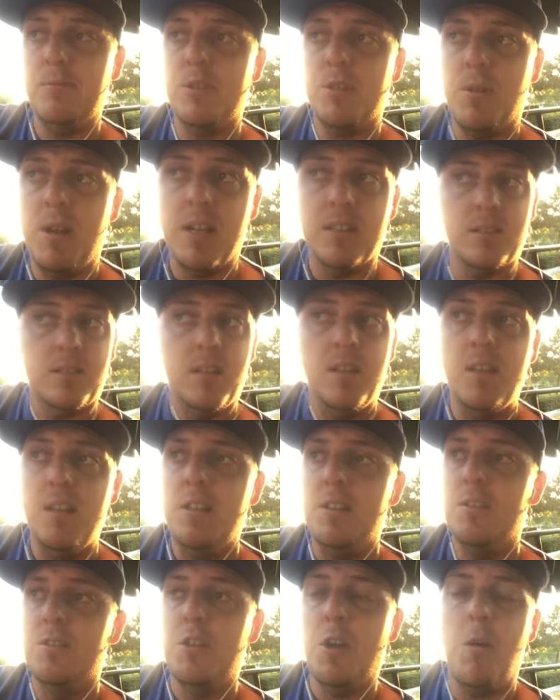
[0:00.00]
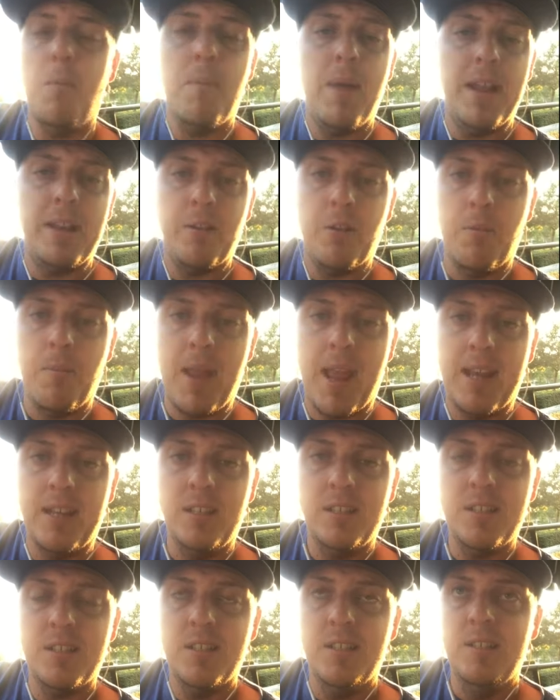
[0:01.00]
Trust. Don't
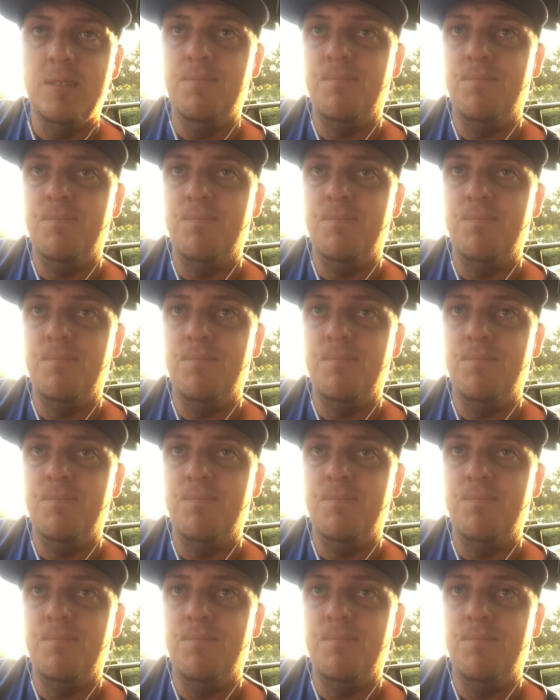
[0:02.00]
micromanage.